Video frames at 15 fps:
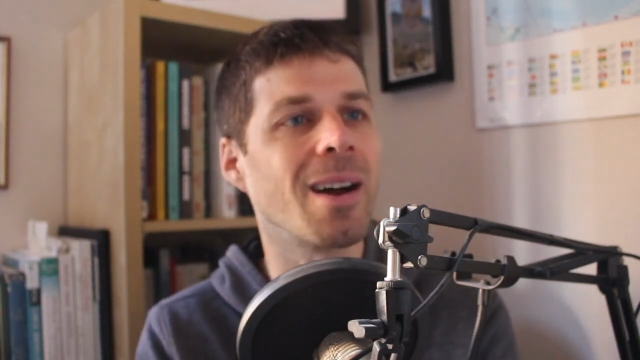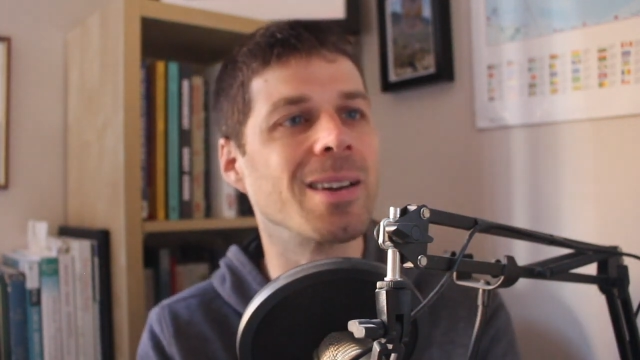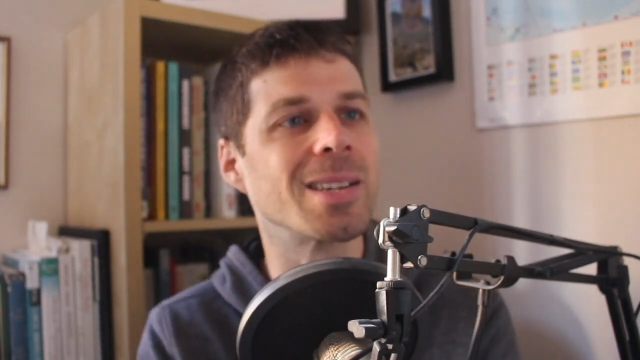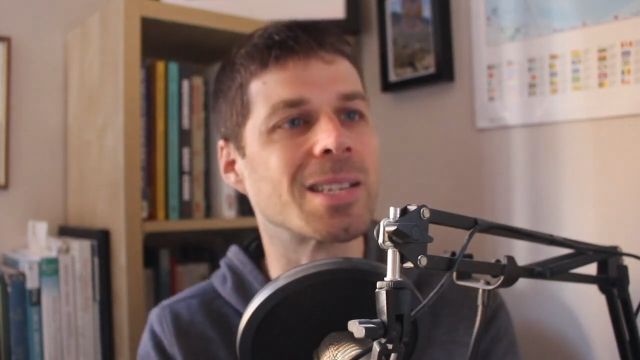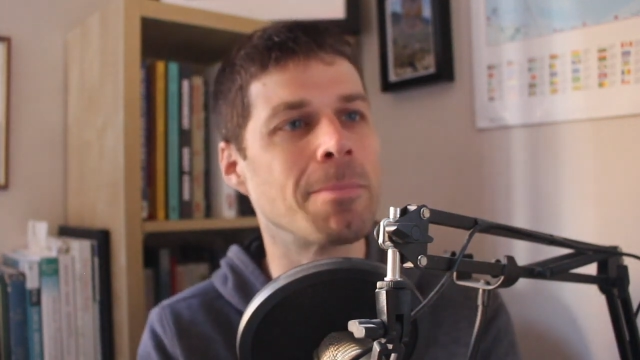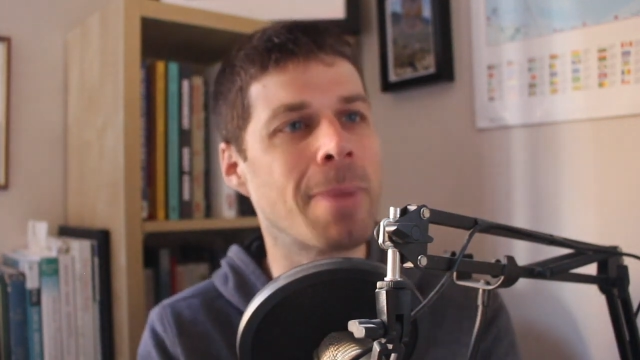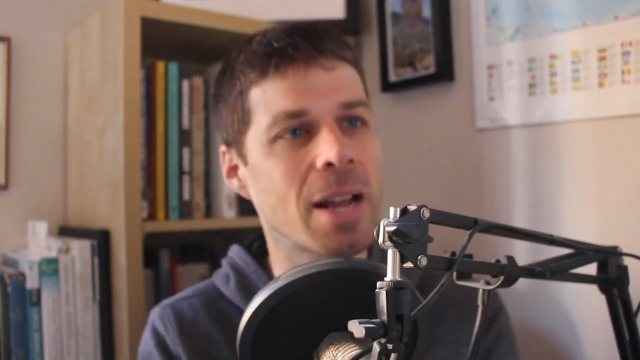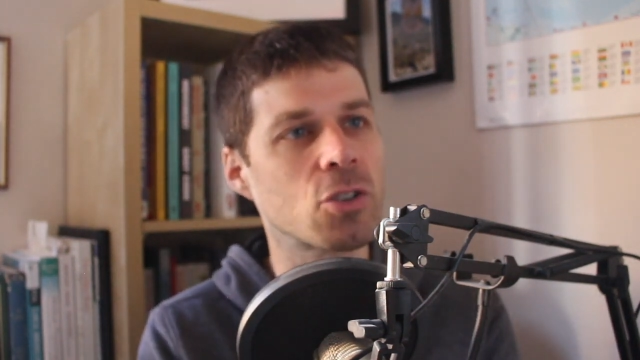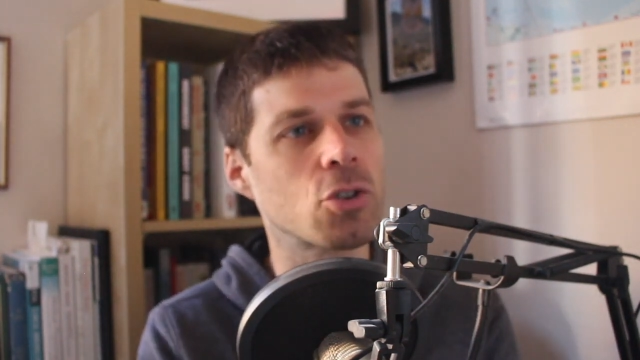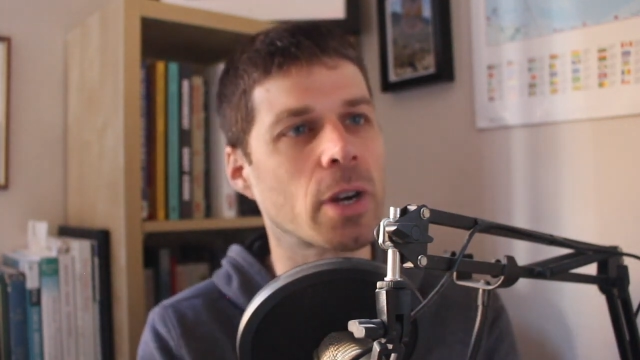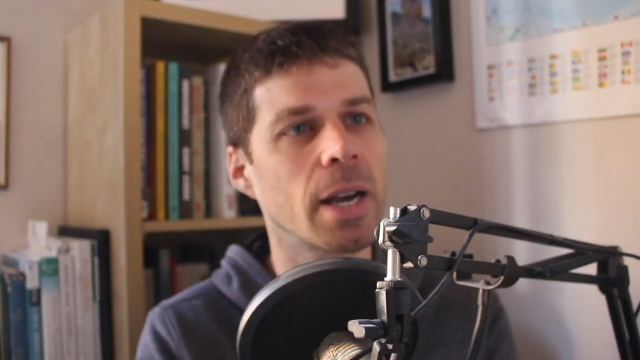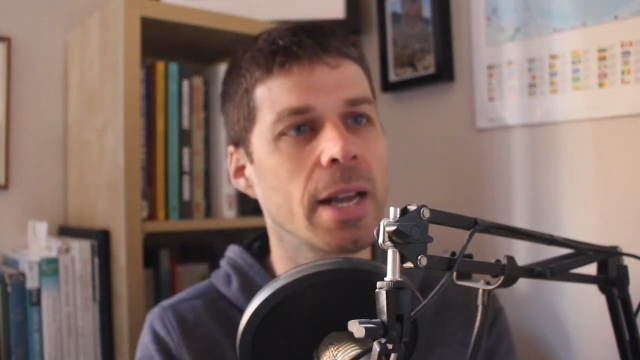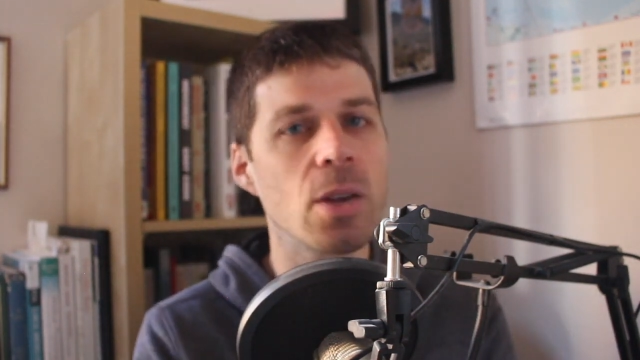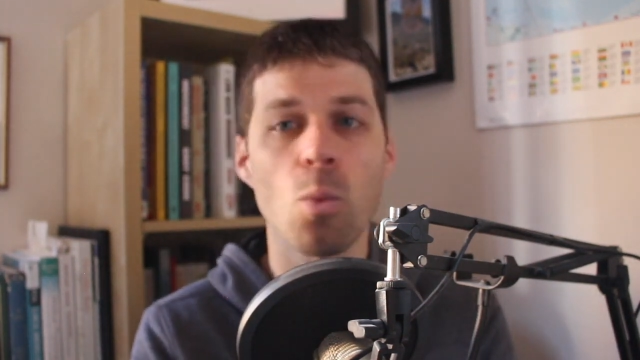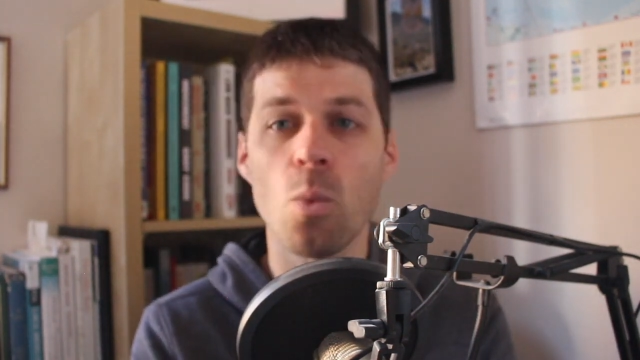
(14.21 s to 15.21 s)

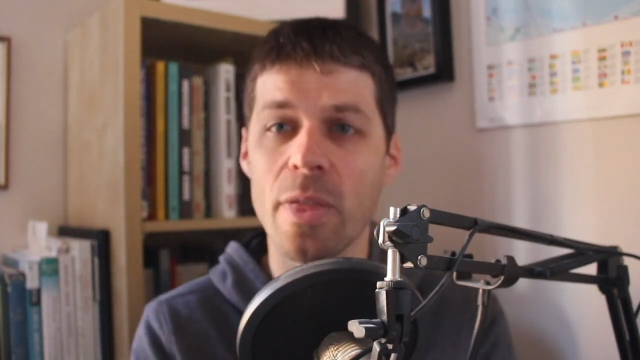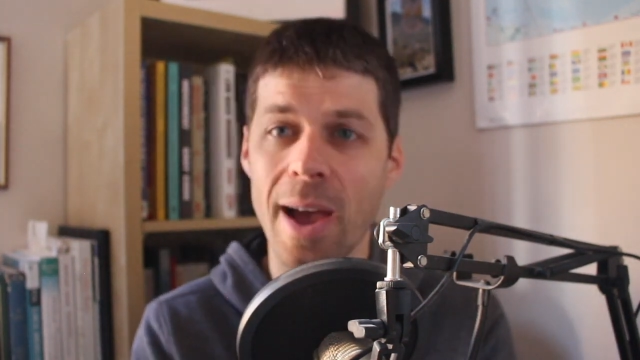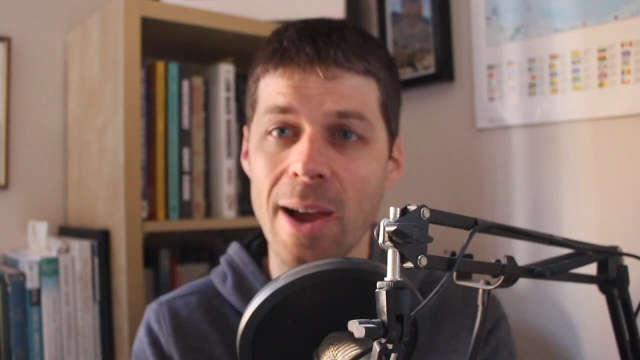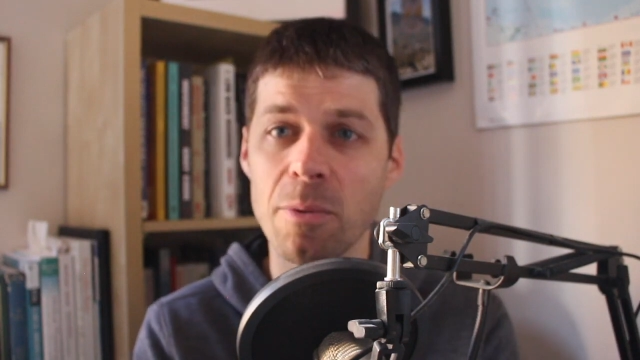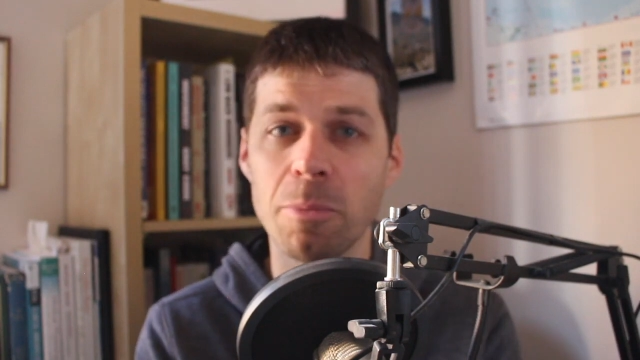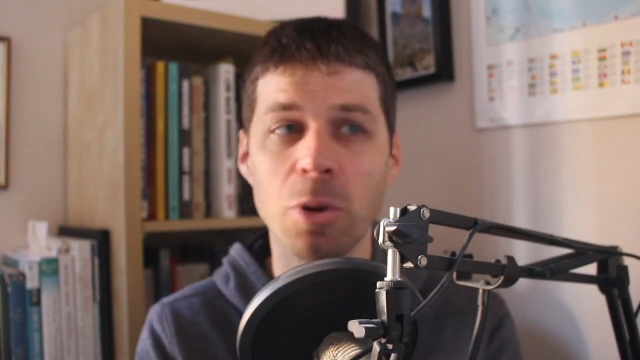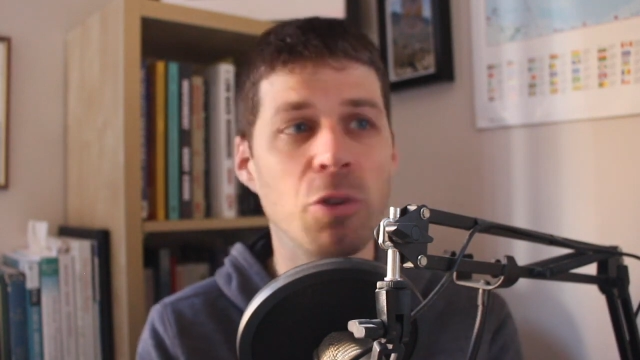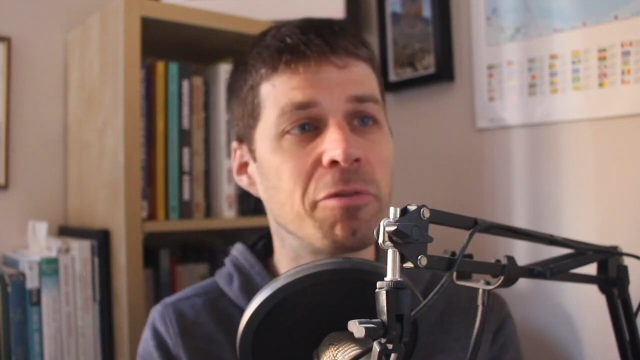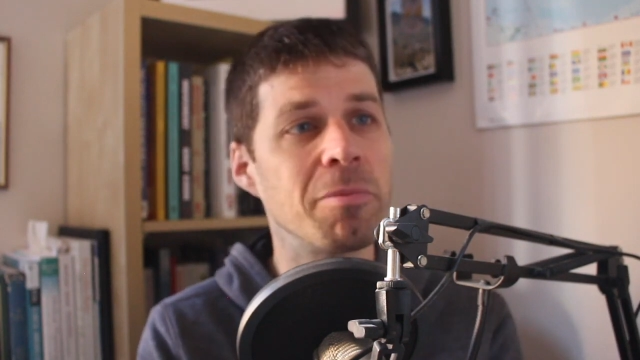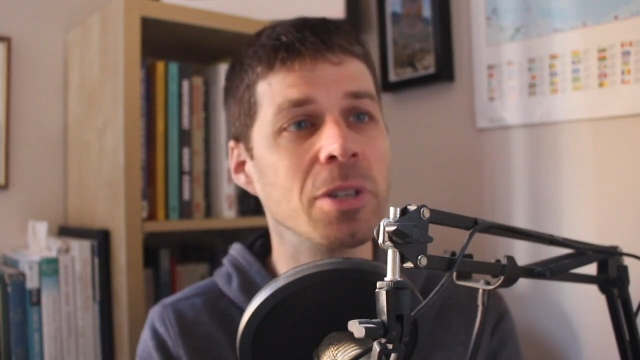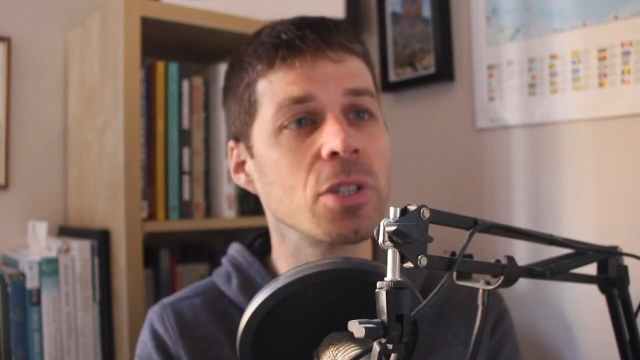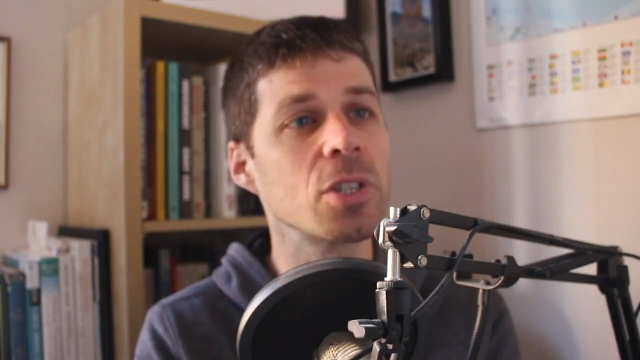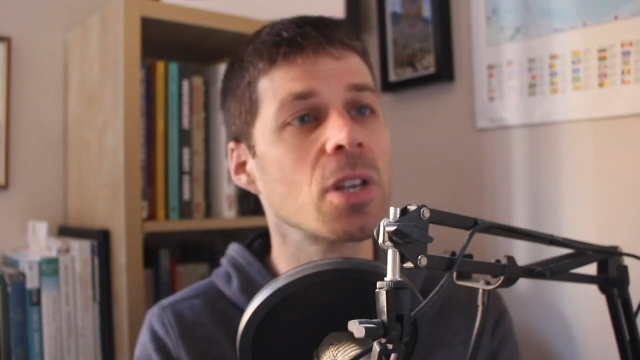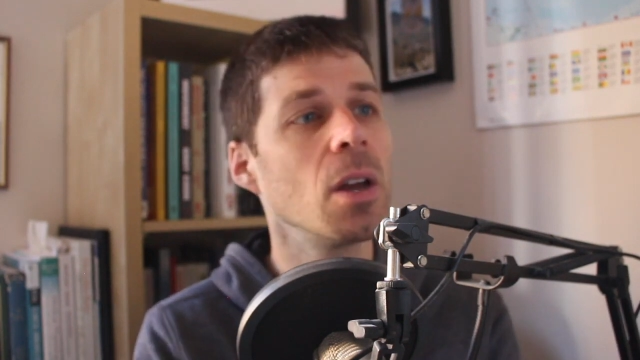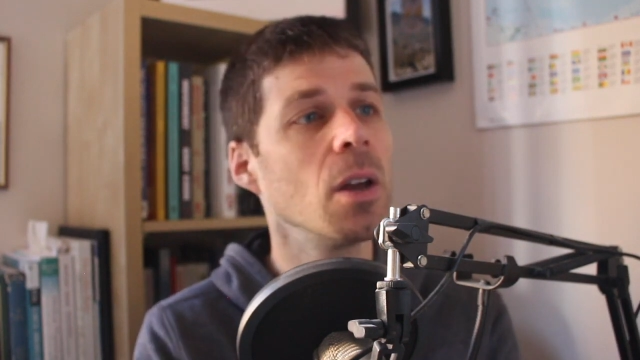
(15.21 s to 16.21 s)
isometrically without
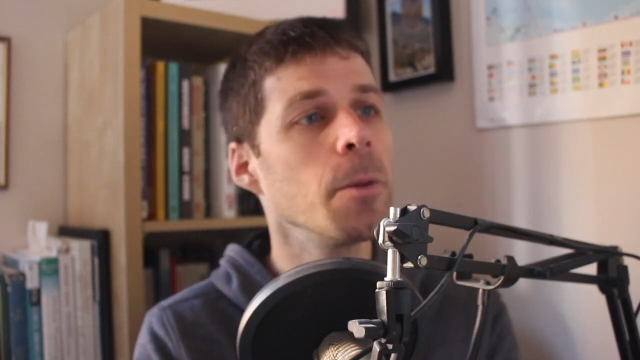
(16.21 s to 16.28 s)
movement?